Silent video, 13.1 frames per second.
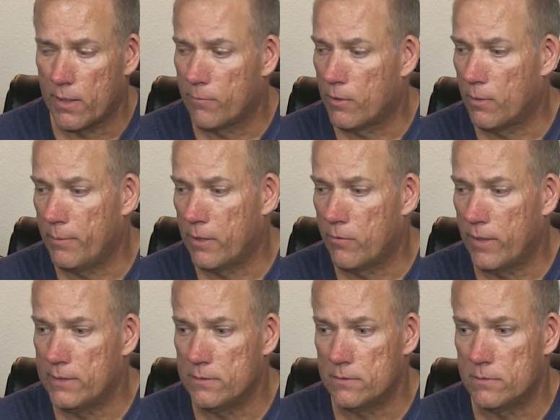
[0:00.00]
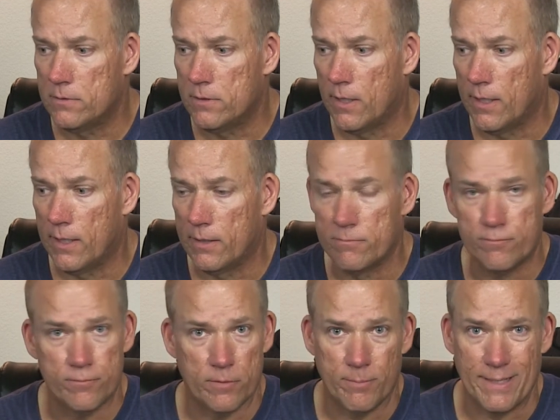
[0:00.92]
I'm going to be crazy
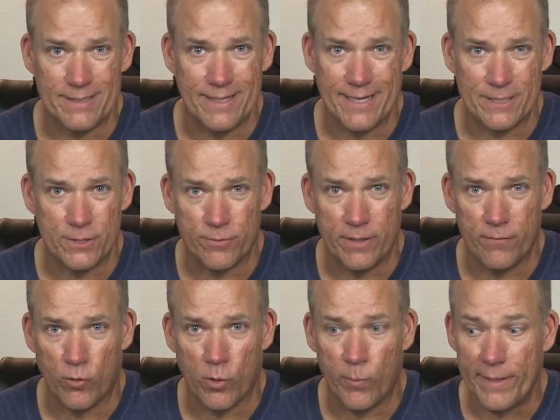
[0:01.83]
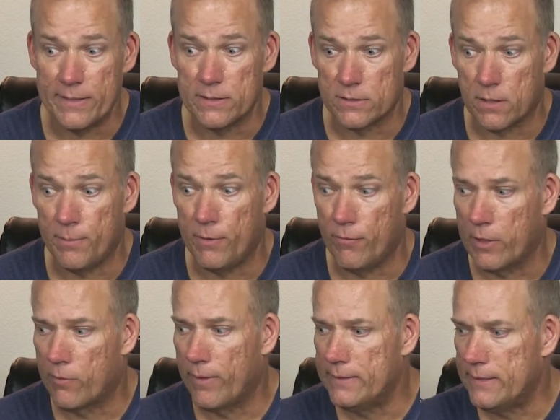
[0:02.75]
for about the next 3 to 4 weeks. It's going to be really
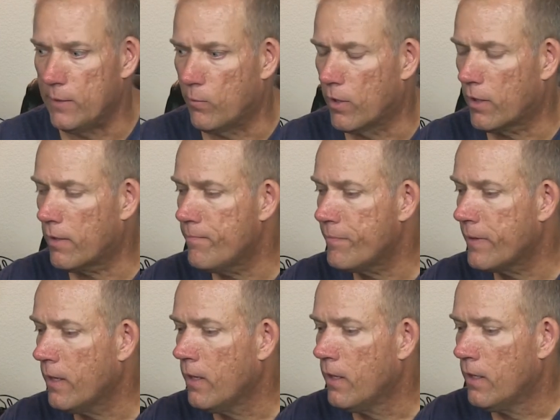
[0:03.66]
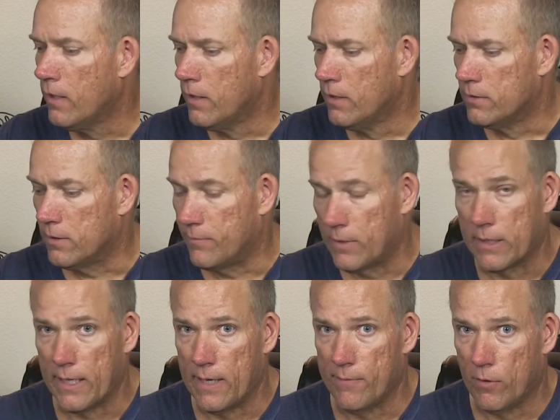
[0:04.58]
crazy at work. So I'm not
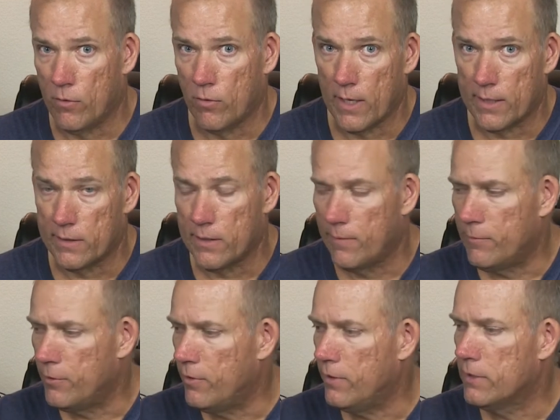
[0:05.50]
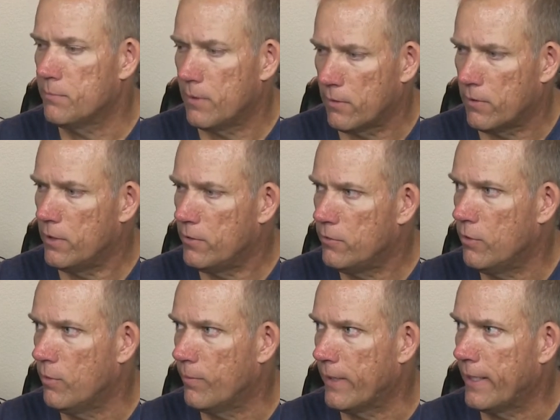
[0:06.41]
going to have a whole lot of time to do this, but I'm going to
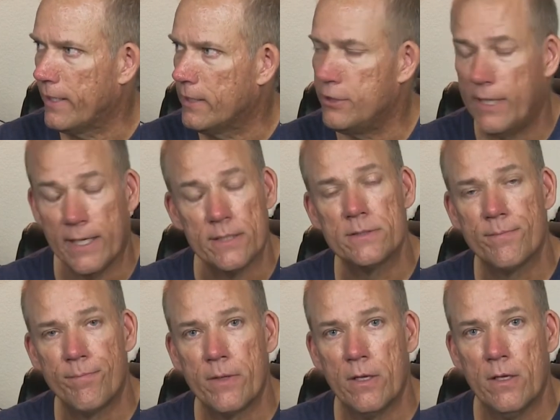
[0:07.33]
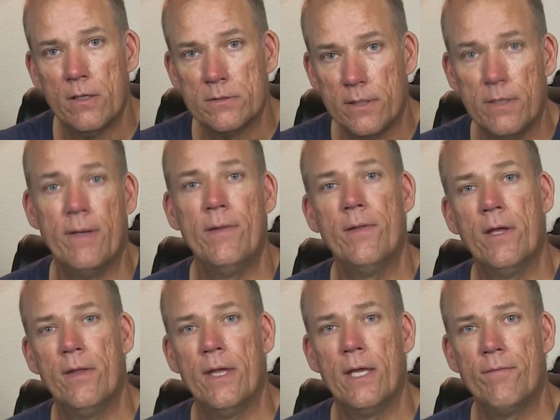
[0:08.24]
do it when I get a chance. So anyway,
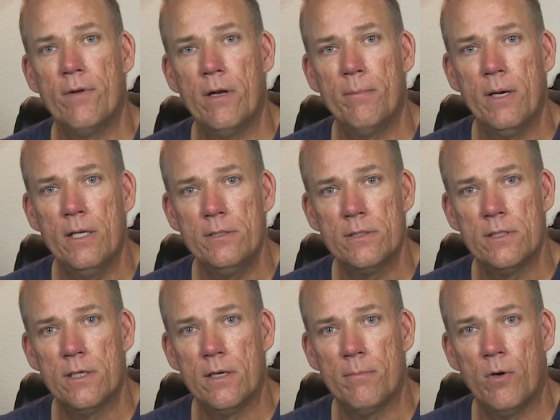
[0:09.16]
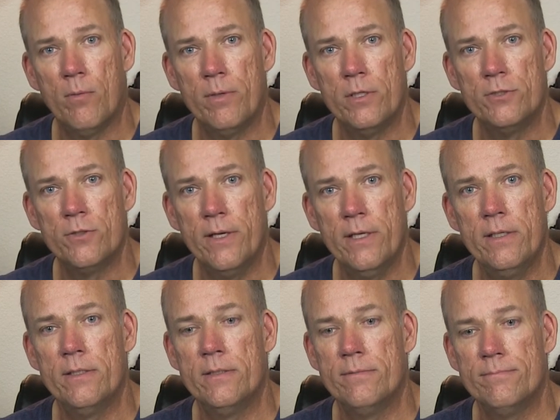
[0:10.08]
thank you very much, and I hope you enjoyed
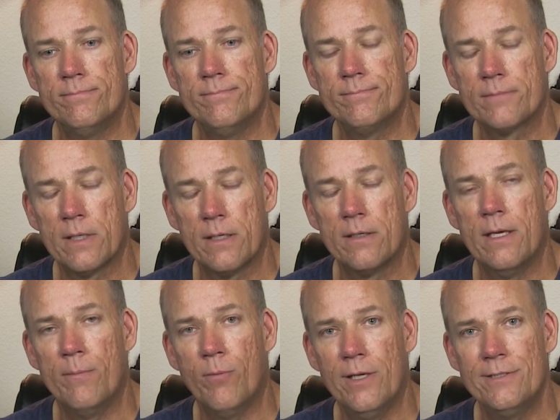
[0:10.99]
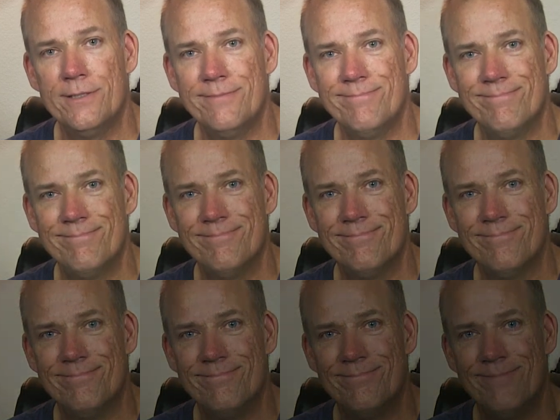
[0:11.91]
it, and keep watching.
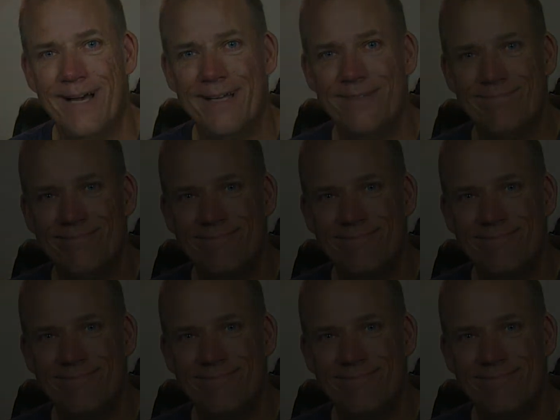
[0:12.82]
Bye.